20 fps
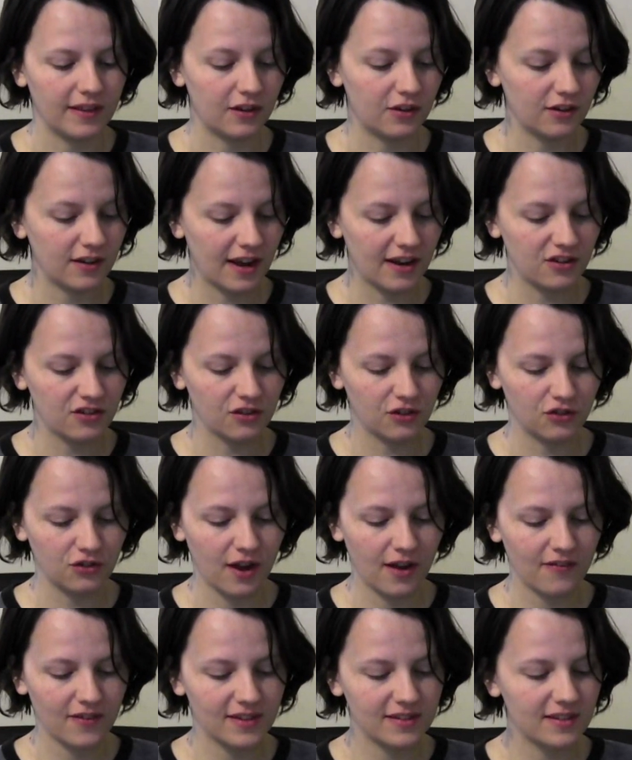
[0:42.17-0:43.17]
the international
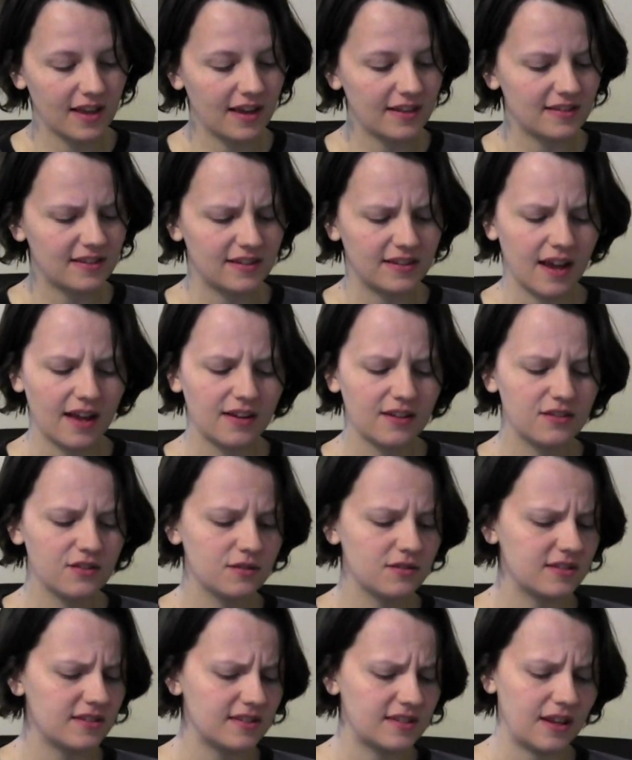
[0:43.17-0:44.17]
traffic signs, the
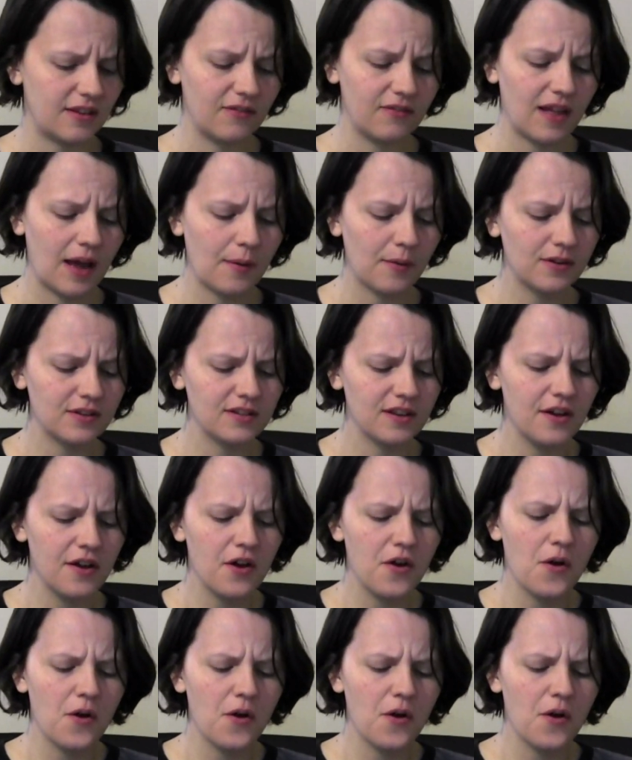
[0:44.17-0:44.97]
dinosaurs, the state flowers,